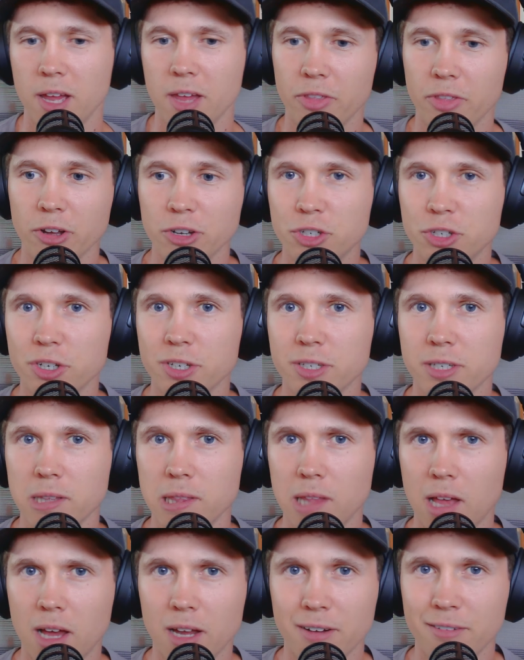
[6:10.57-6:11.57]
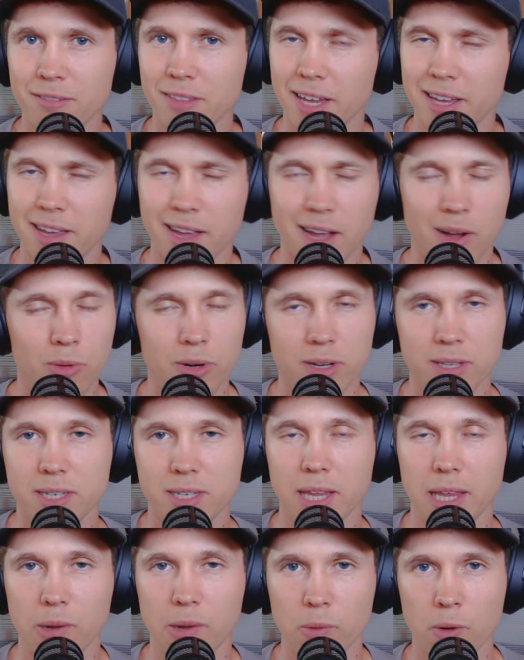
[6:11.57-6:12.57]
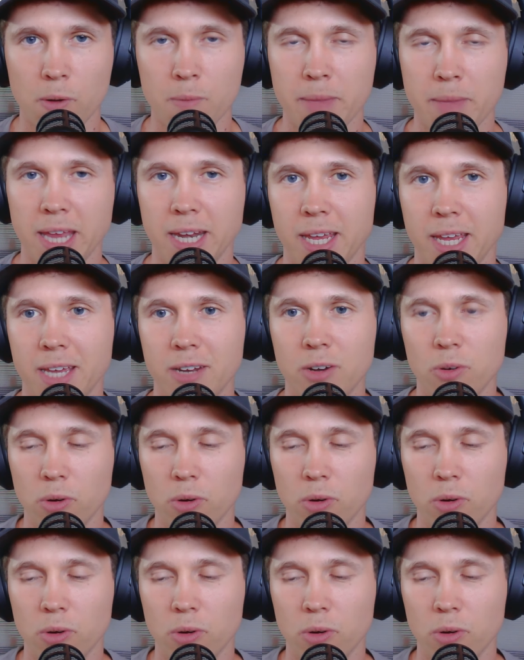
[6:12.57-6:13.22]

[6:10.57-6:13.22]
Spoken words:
There's just a lot of like, I want to say like Romanian